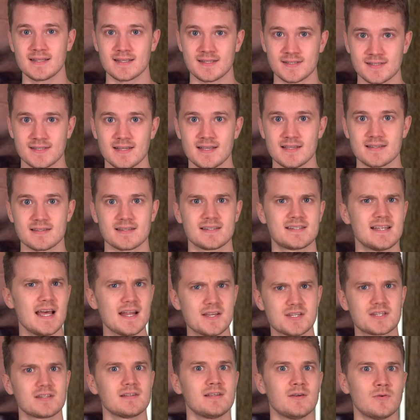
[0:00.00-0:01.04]
exist. It's
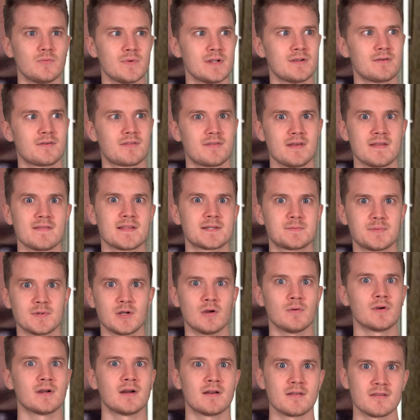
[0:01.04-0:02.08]
actually a weird thing that's been
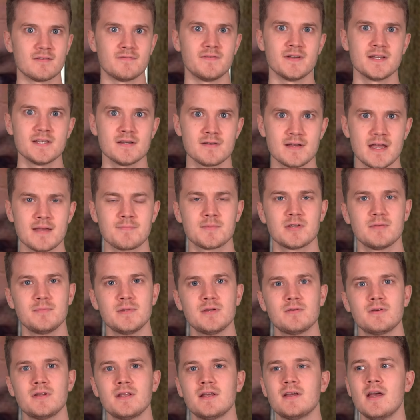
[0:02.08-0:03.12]
going on in the video game
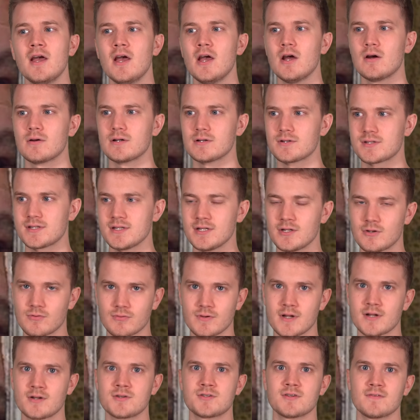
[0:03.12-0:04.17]
community. We are seeing
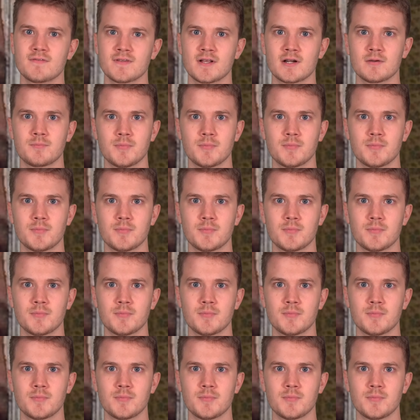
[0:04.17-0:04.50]
creators over there